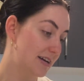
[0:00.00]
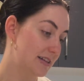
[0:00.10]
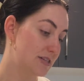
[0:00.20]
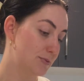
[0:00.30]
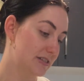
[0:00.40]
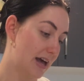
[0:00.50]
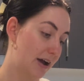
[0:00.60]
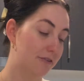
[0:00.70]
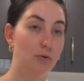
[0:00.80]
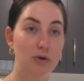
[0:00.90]
This was like a
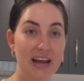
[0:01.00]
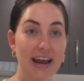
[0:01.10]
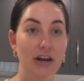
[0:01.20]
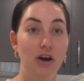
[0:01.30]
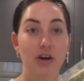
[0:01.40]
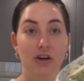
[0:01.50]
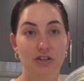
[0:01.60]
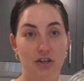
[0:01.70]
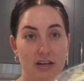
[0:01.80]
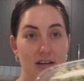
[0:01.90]
$14
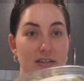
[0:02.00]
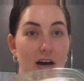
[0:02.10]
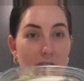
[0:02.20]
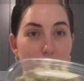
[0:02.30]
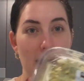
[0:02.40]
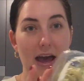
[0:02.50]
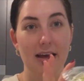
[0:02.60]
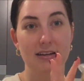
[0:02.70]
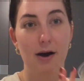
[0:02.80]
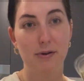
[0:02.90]
tub, and
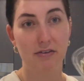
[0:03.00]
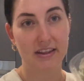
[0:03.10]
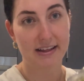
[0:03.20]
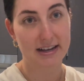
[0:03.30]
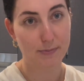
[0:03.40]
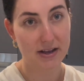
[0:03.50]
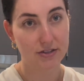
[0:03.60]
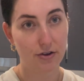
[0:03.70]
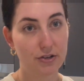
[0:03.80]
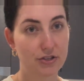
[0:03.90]
hubby really likes
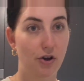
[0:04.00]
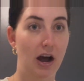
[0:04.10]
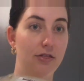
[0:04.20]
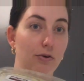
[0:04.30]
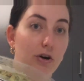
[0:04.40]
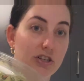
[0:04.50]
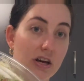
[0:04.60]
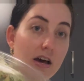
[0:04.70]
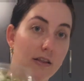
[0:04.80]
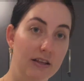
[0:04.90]
pesto, so I thought
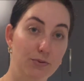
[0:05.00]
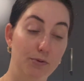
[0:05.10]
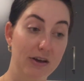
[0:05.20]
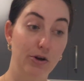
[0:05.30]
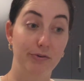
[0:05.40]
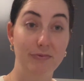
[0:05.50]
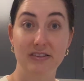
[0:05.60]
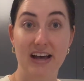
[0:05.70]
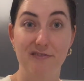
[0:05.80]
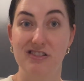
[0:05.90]
this would be a good meal to
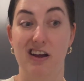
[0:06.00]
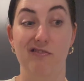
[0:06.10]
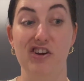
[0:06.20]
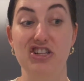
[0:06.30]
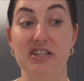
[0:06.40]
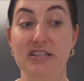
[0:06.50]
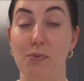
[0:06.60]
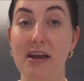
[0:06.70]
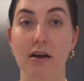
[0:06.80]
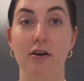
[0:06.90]
have in the fridge this
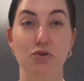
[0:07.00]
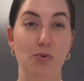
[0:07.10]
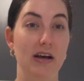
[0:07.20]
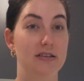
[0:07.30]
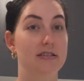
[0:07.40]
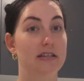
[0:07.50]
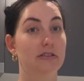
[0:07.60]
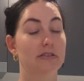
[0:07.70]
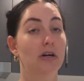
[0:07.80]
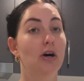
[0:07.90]
week because we are
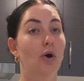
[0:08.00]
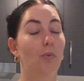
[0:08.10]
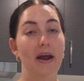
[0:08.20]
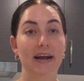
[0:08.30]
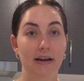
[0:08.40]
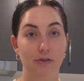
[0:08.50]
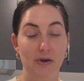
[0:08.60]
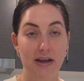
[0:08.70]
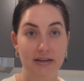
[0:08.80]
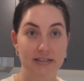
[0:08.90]
still waiting another
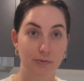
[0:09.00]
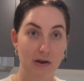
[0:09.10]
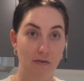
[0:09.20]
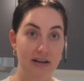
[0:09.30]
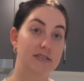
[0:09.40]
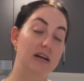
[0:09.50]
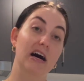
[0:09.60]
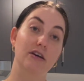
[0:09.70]
week until we restart